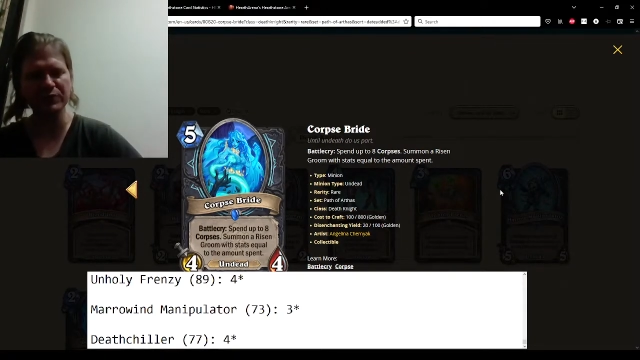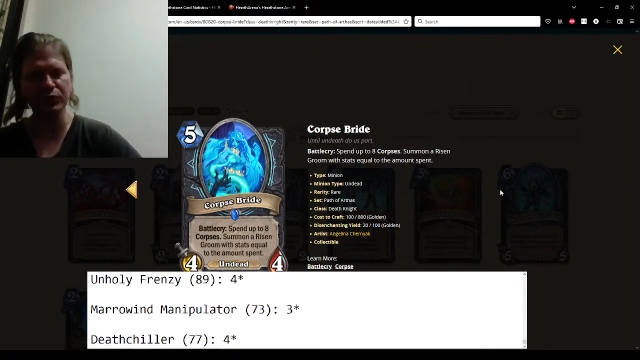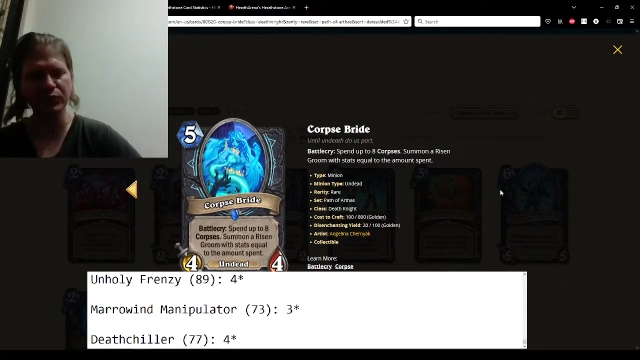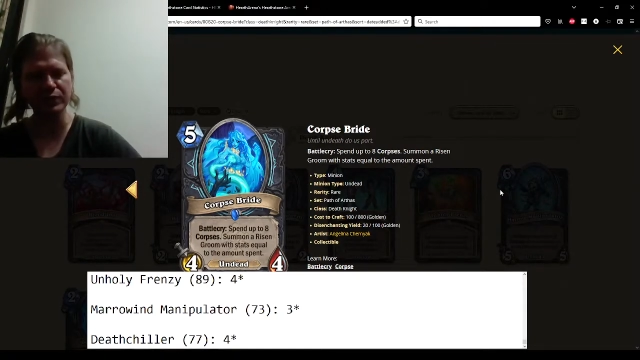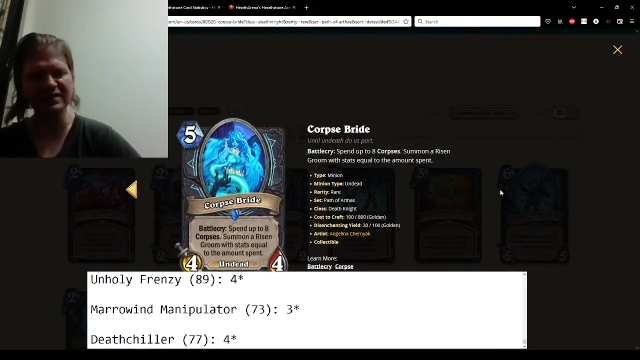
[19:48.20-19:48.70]

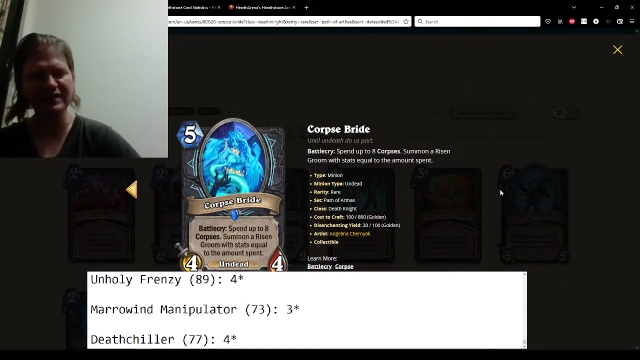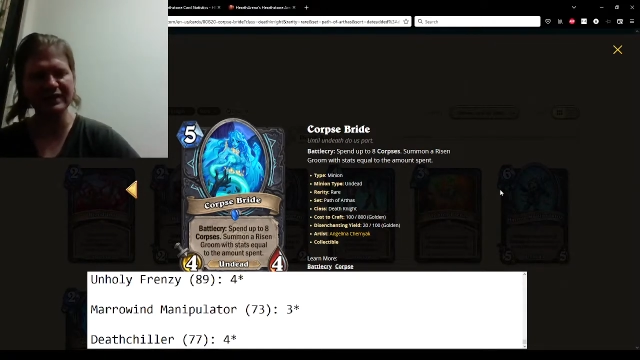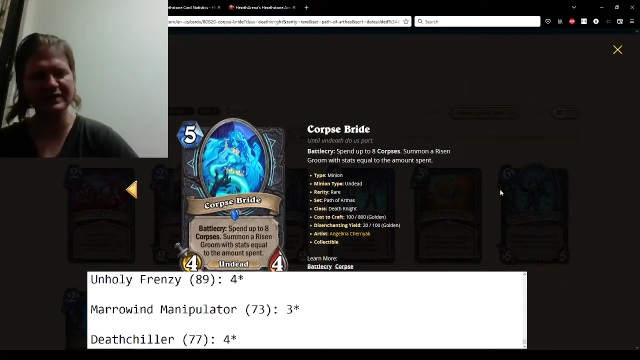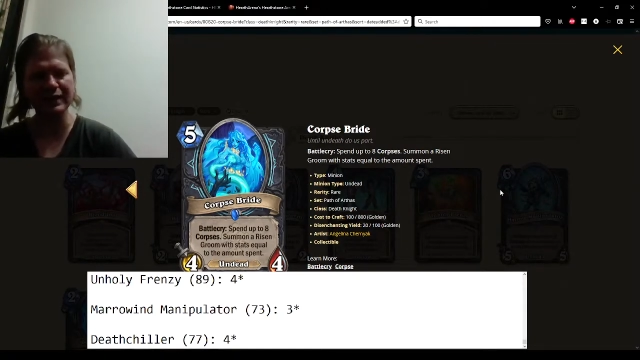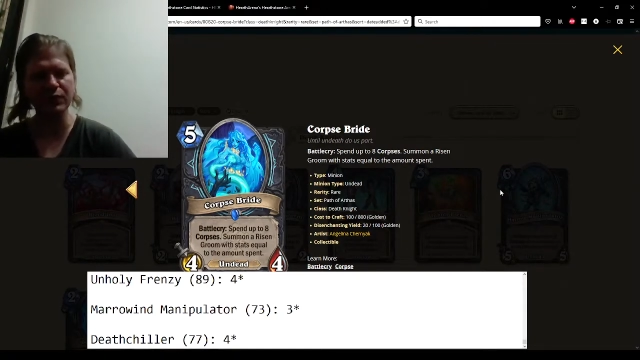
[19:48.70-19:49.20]
Groom with
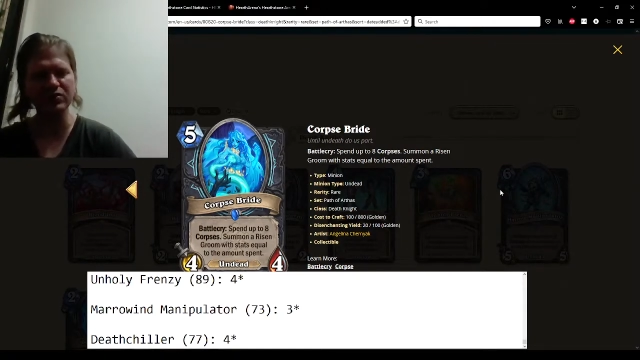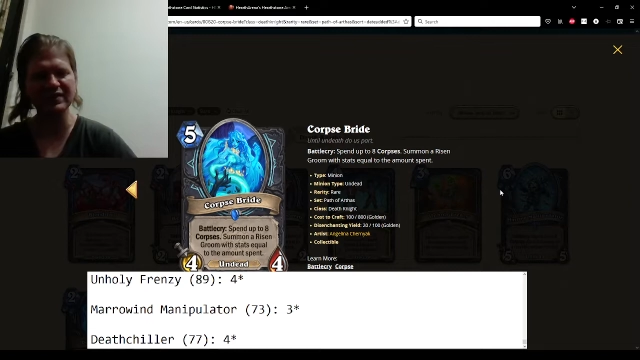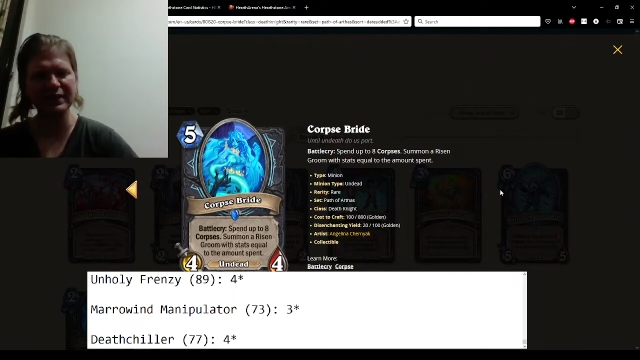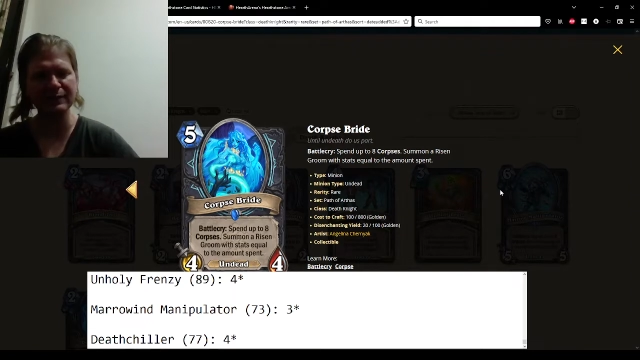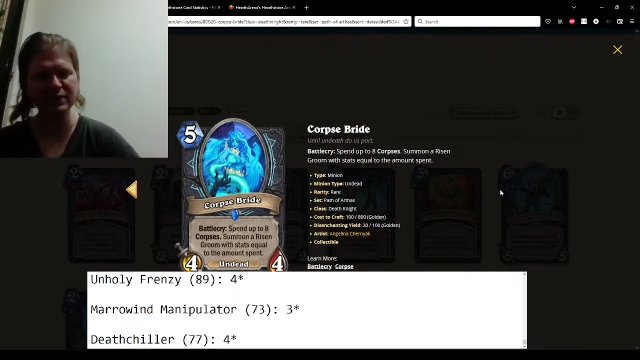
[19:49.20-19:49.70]
stats equal
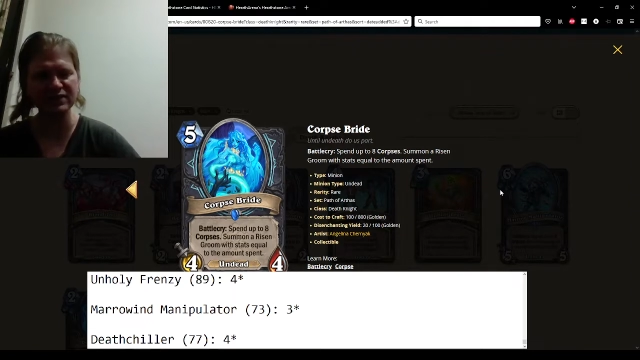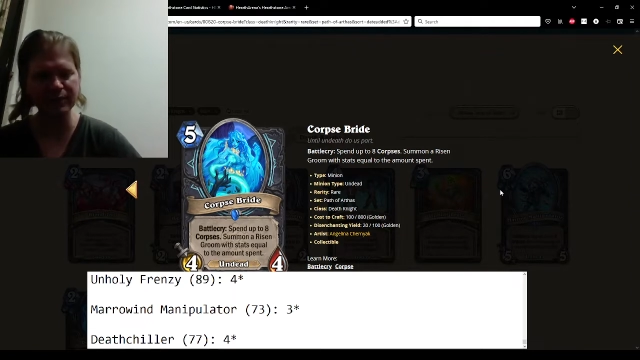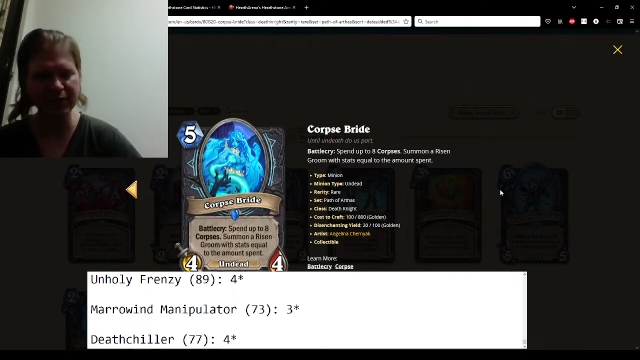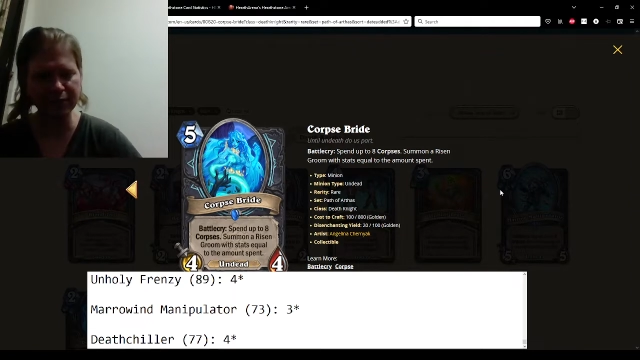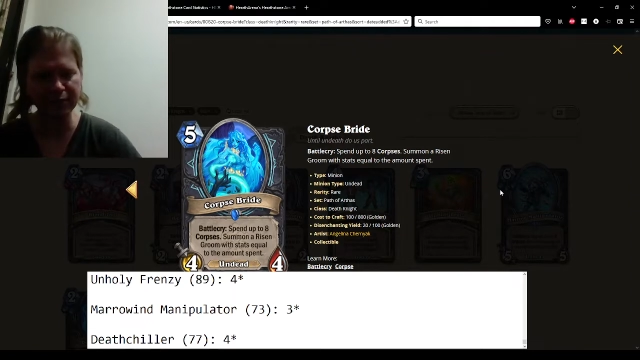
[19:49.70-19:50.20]
to the amount spent.